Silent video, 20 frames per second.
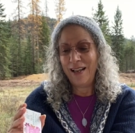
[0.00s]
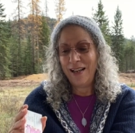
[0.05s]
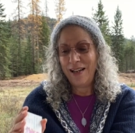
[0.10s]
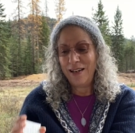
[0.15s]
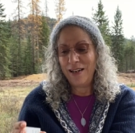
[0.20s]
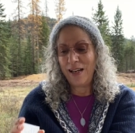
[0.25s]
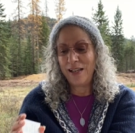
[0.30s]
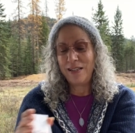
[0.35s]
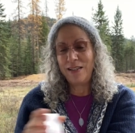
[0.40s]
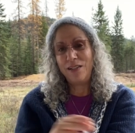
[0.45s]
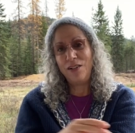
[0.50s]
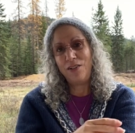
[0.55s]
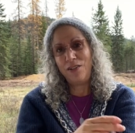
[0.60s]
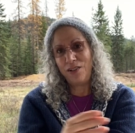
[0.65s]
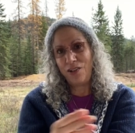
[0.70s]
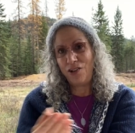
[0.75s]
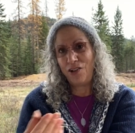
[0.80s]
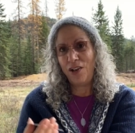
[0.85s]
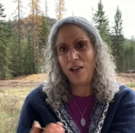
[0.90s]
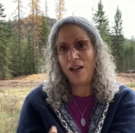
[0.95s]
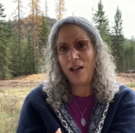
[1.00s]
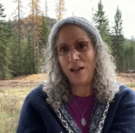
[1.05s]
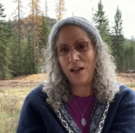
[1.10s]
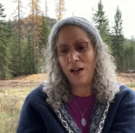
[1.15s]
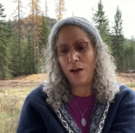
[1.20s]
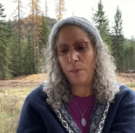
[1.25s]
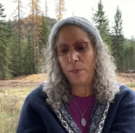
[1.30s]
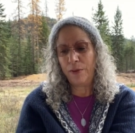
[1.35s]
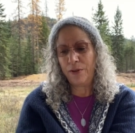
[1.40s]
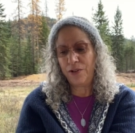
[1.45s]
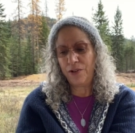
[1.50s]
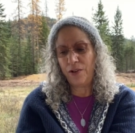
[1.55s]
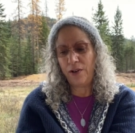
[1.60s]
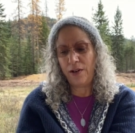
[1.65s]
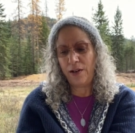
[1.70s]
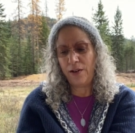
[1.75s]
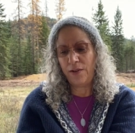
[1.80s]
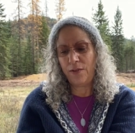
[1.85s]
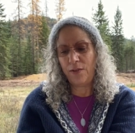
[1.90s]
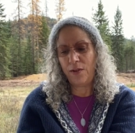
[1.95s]
nice. So she got an
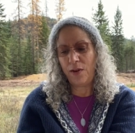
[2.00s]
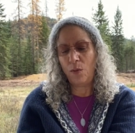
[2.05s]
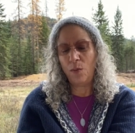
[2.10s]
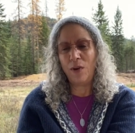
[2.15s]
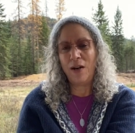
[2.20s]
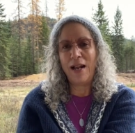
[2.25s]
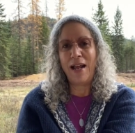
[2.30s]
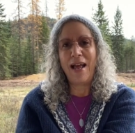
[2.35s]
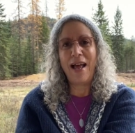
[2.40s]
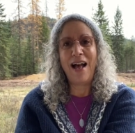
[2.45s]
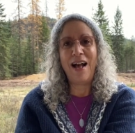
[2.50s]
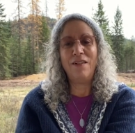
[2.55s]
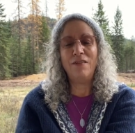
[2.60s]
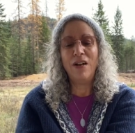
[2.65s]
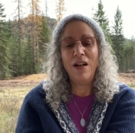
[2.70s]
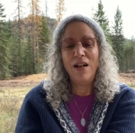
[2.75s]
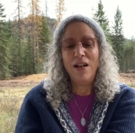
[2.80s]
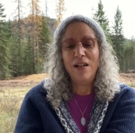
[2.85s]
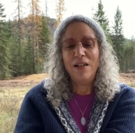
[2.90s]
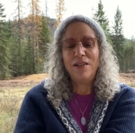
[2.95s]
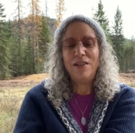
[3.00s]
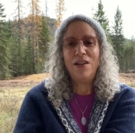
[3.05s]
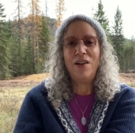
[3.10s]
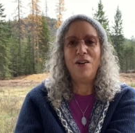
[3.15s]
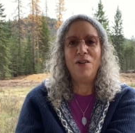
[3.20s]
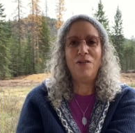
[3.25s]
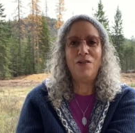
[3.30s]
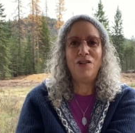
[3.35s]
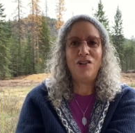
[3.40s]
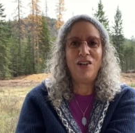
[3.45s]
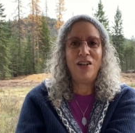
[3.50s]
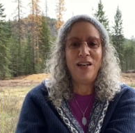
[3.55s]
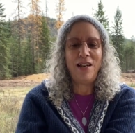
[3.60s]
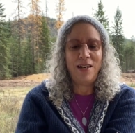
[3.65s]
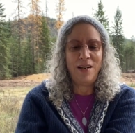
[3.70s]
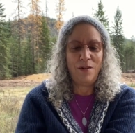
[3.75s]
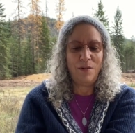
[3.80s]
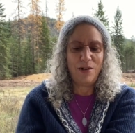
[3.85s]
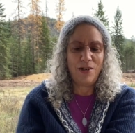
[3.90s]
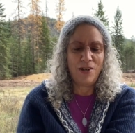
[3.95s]
opportunity to see what I have. So she, we